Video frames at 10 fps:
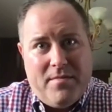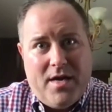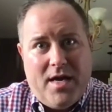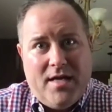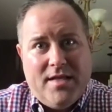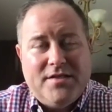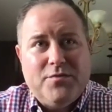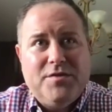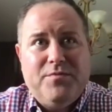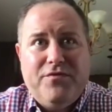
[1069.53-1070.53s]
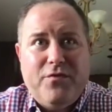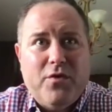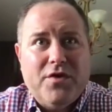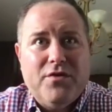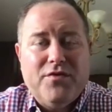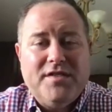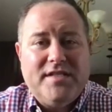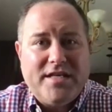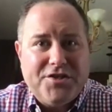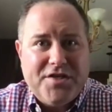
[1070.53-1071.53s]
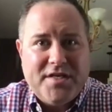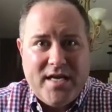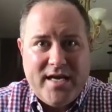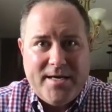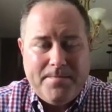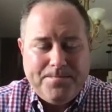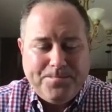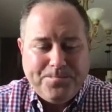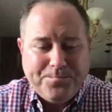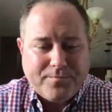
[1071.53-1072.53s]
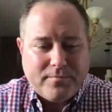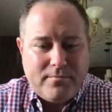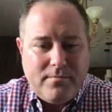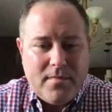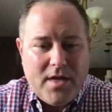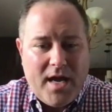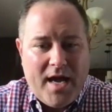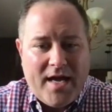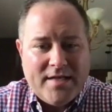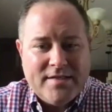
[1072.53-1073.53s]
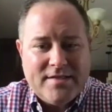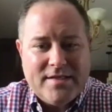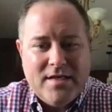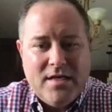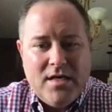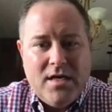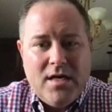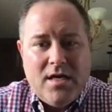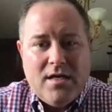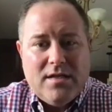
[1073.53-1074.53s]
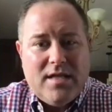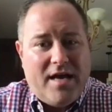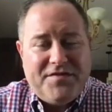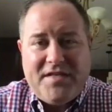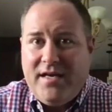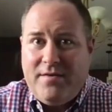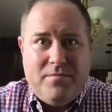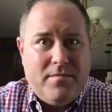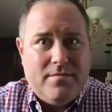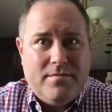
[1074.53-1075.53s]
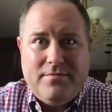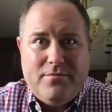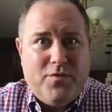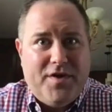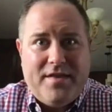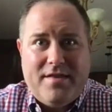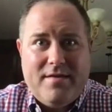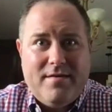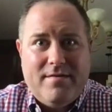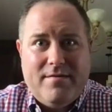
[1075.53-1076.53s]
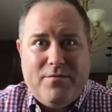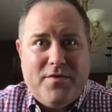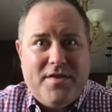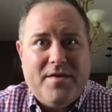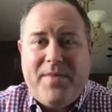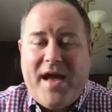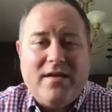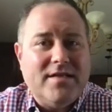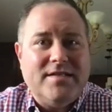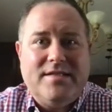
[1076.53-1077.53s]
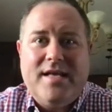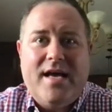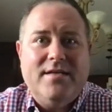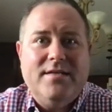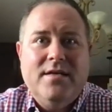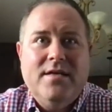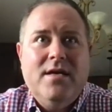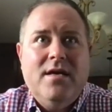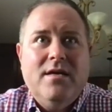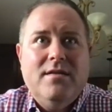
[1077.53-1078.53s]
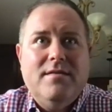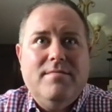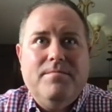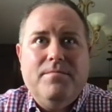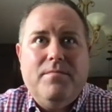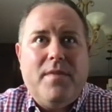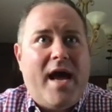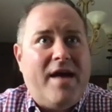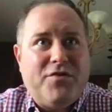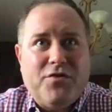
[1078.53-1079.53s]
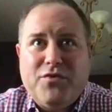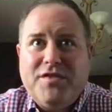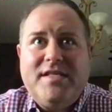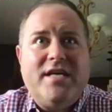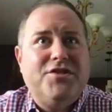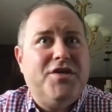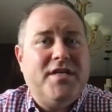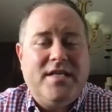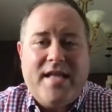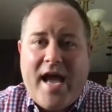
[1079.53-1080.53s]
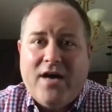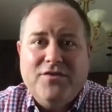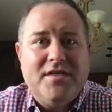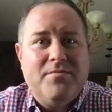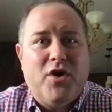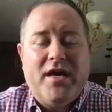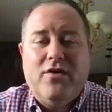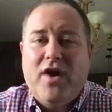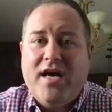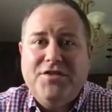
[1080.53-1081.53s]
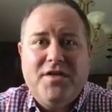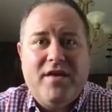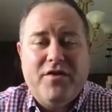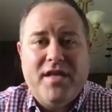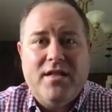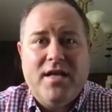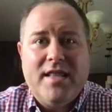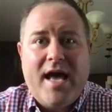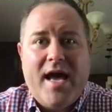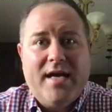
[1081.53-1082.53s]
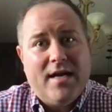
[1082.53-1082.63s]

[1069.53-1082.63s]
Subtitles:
And this was before the recession hit and left him with a balance that after the recession and the housing market crash and everything like that,